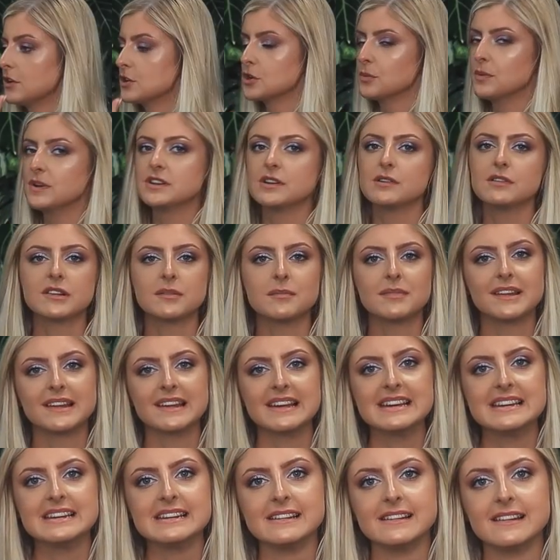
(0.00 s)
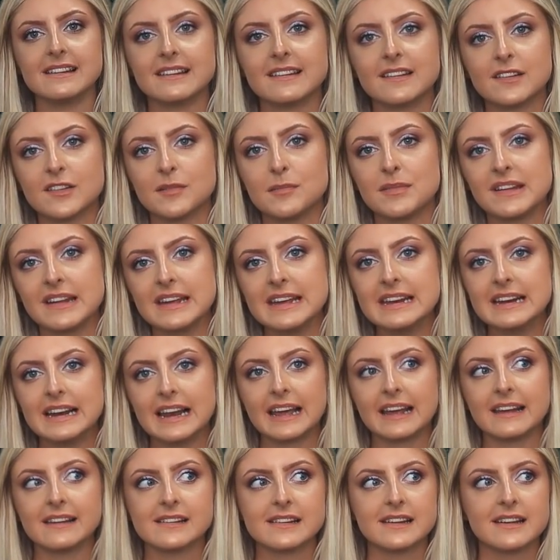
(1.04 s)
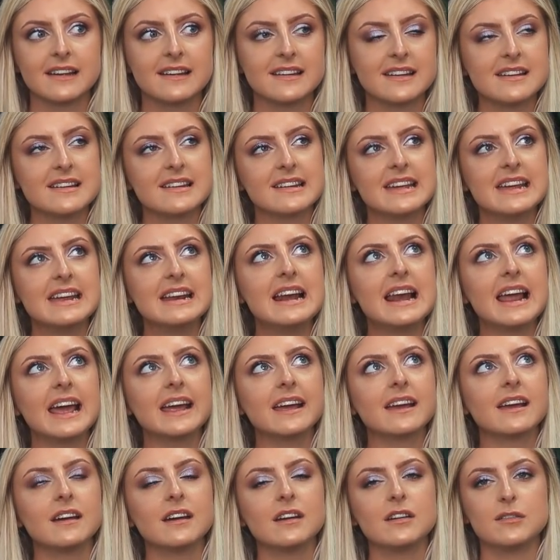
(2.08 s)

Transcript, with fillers: Should we do some seeds, some seedlings? Is it seedling?